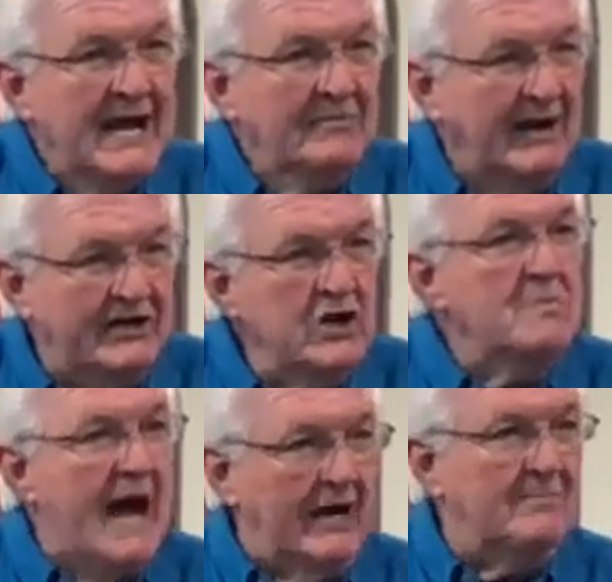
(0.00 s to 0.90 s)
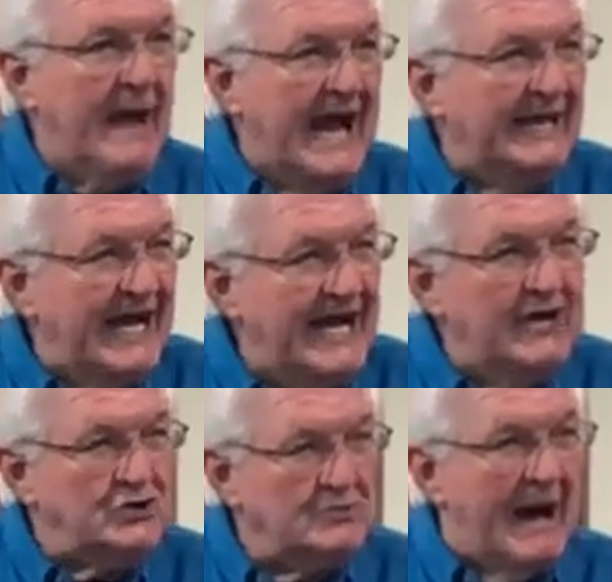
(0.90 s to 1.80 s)
but you better bet that
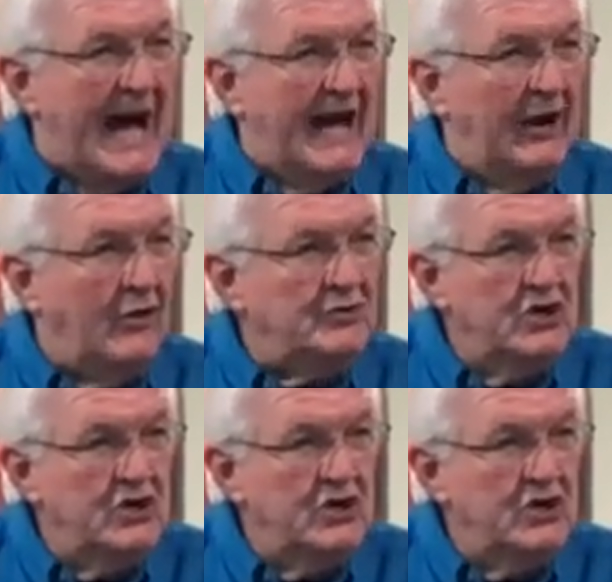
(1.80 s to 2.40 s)
he'll smile on